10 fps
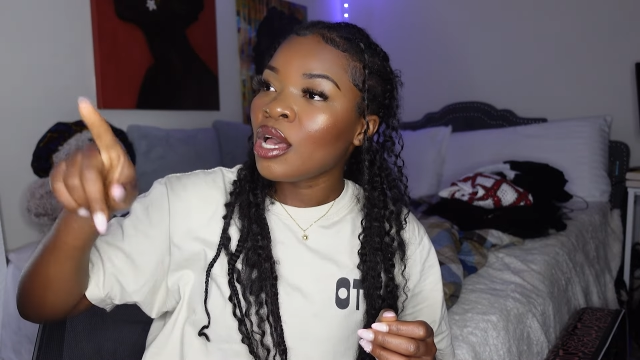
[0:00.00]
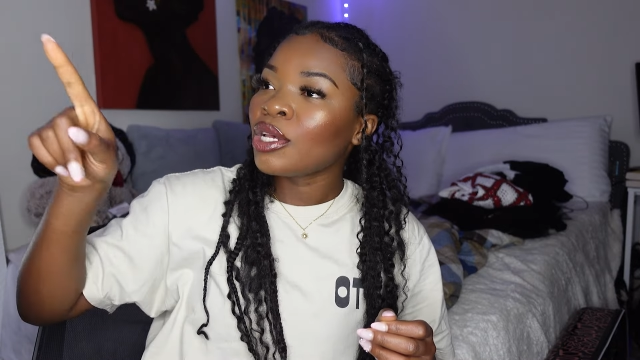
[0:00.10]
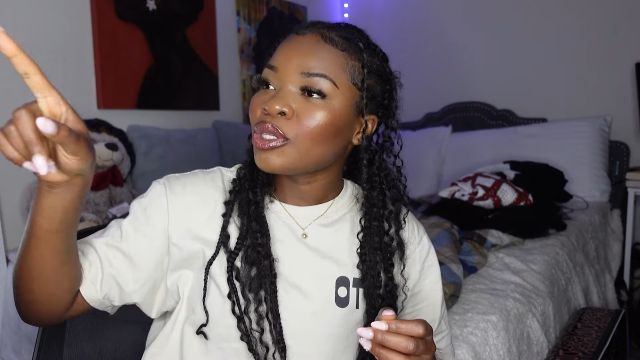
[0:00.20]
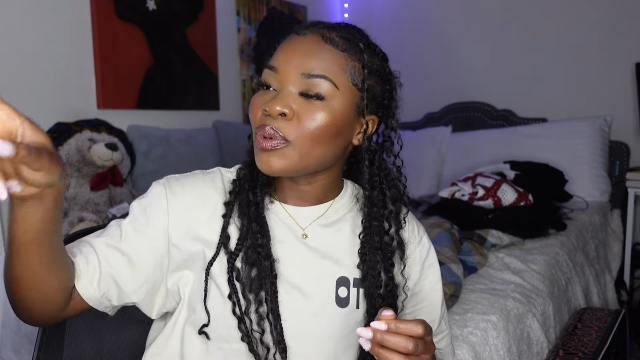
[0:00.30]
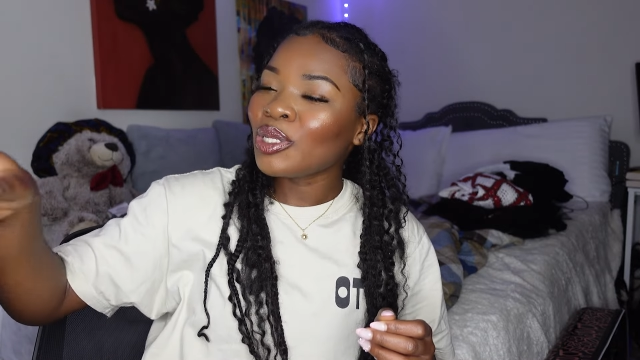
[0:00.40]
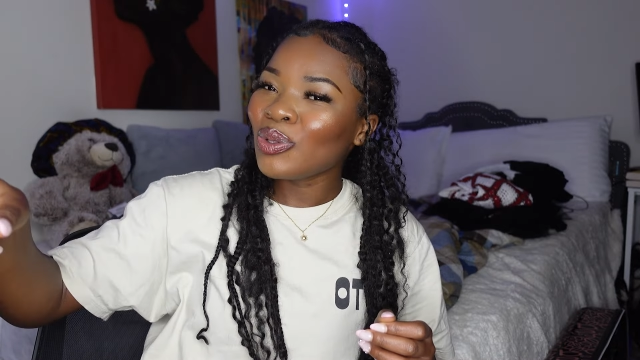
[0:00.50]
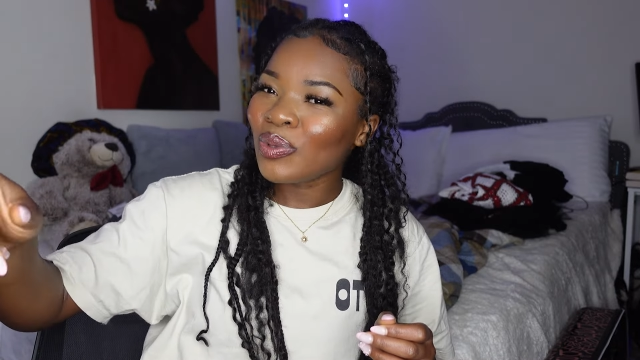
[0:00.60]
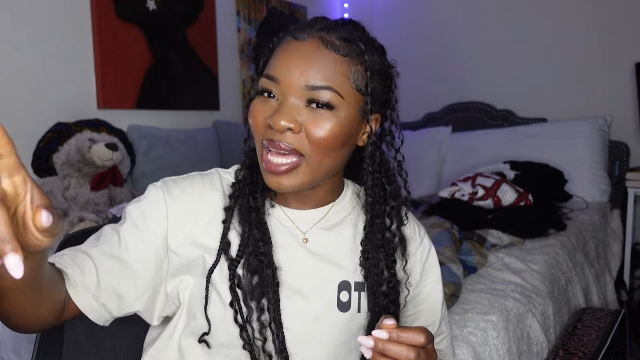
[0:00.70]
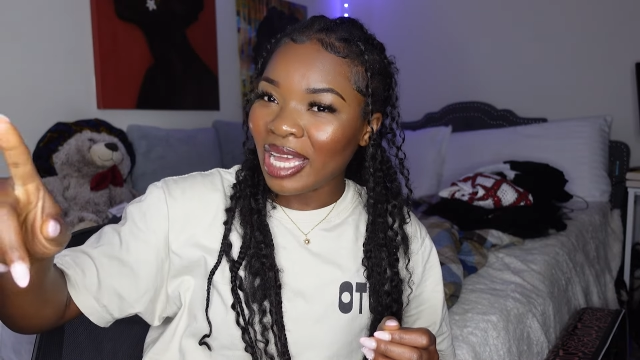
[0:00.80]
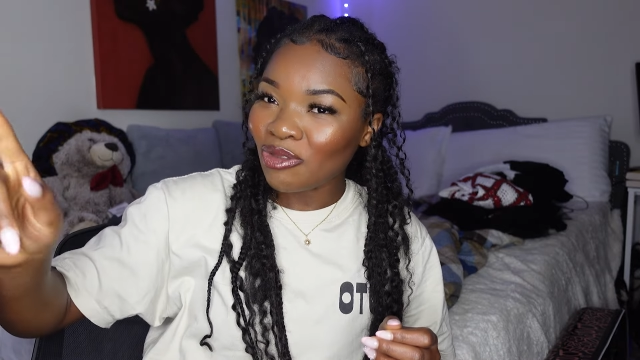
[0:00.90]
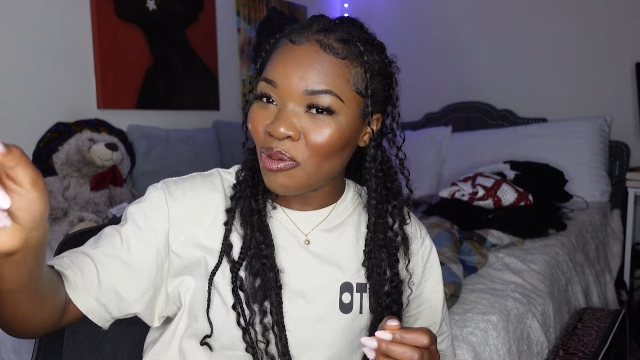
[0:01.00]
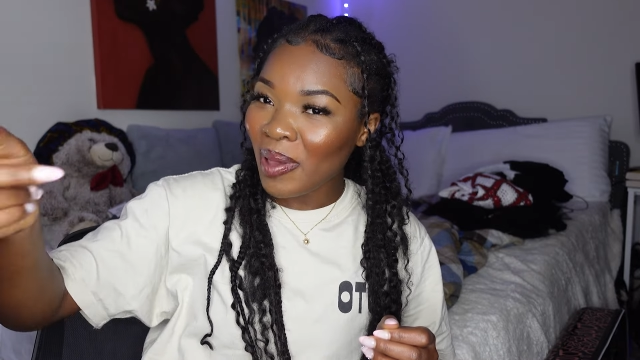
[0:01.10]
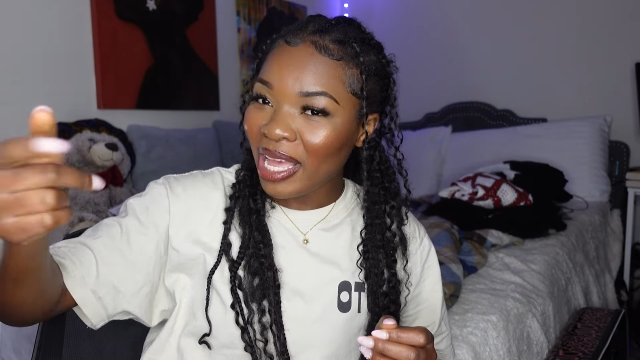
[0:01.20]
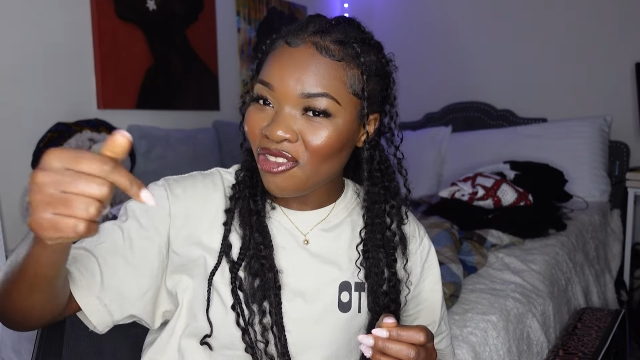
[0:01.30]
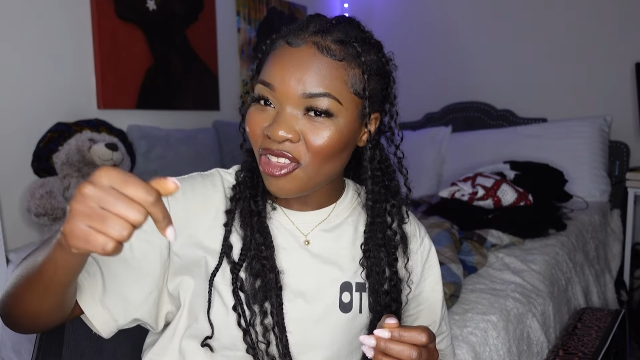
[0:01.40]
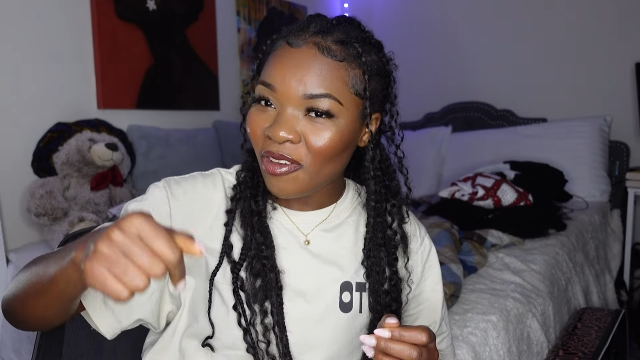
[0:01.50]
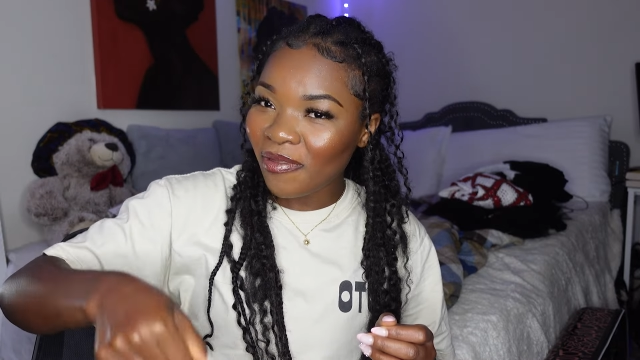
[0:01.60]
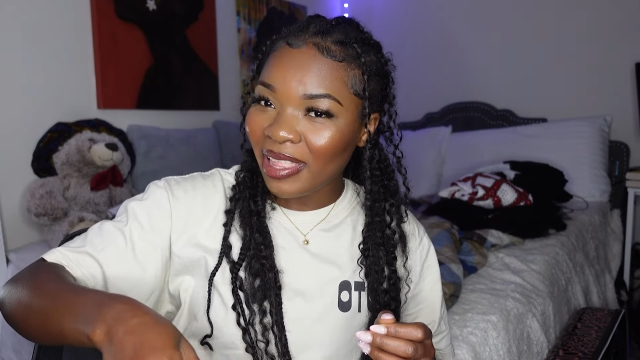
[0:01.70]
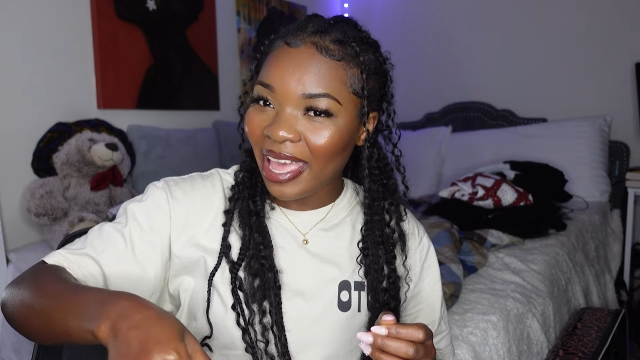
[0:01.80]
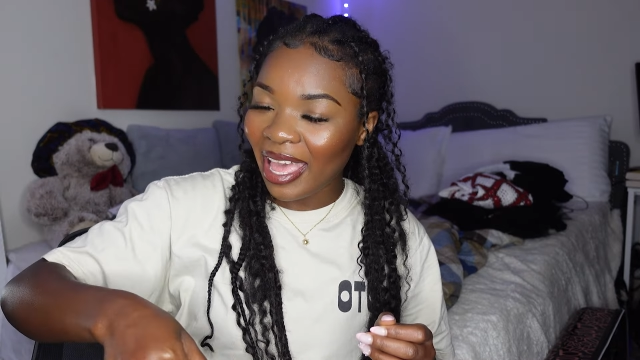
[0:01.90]
So we do that. So we pass
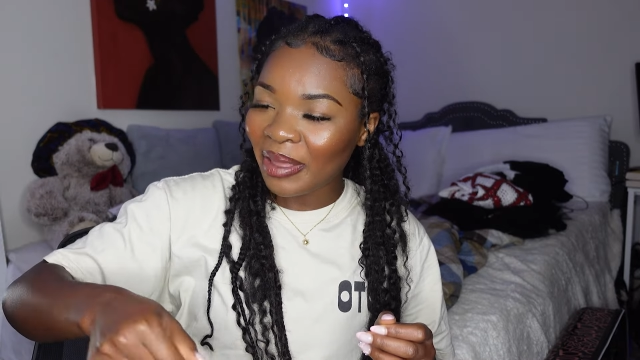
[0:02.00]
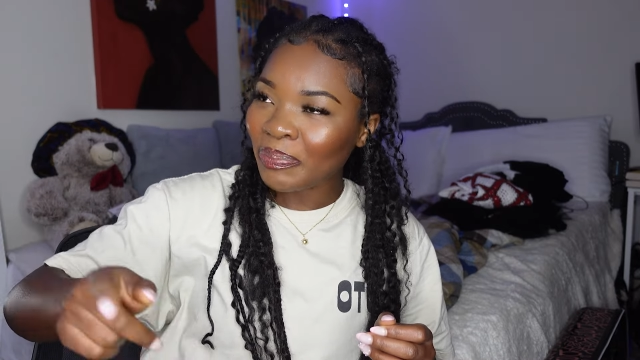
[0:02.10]
Chick-fil-A,